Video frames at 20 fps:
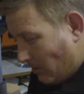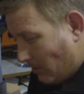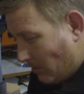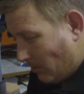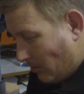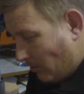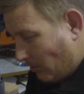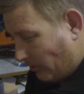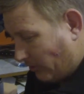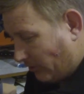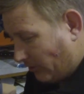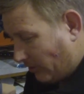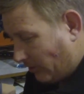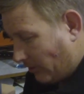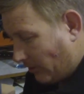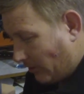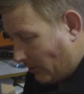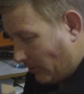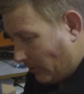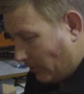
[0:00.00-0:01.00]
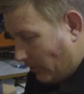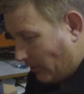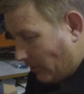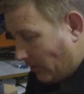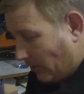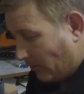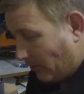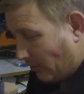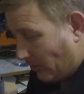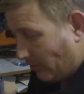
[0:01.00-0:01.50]
Like I said, you don't need a
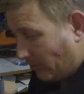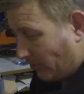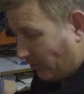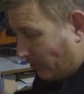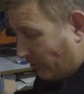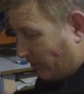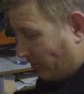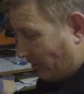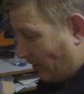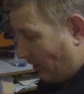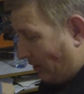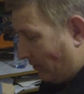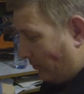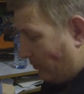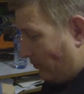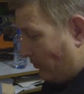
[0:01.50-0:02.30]
lot, just um,